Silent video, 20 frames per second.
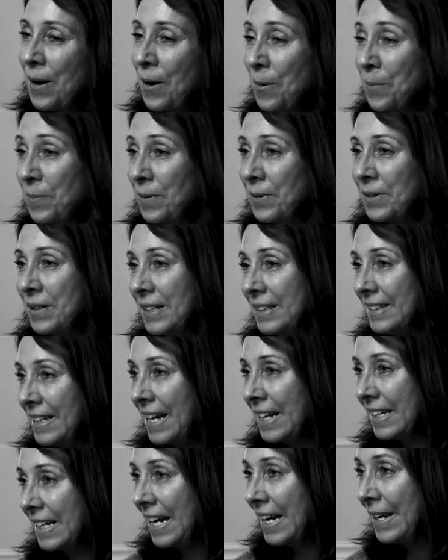hope you'll cut
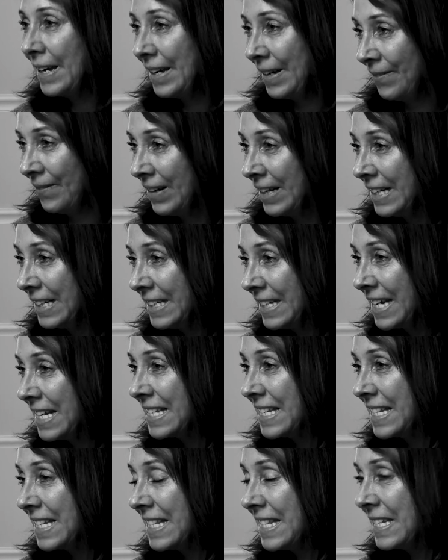that kite. What it
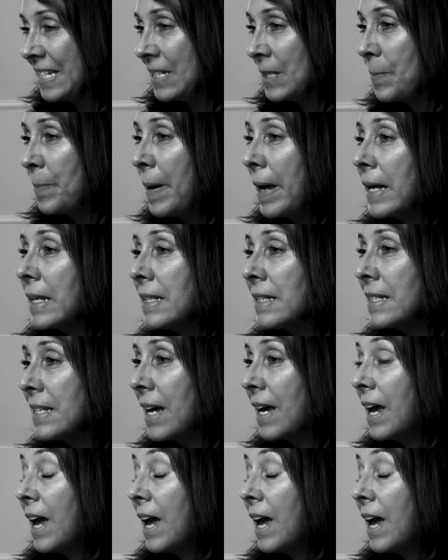does is it depends.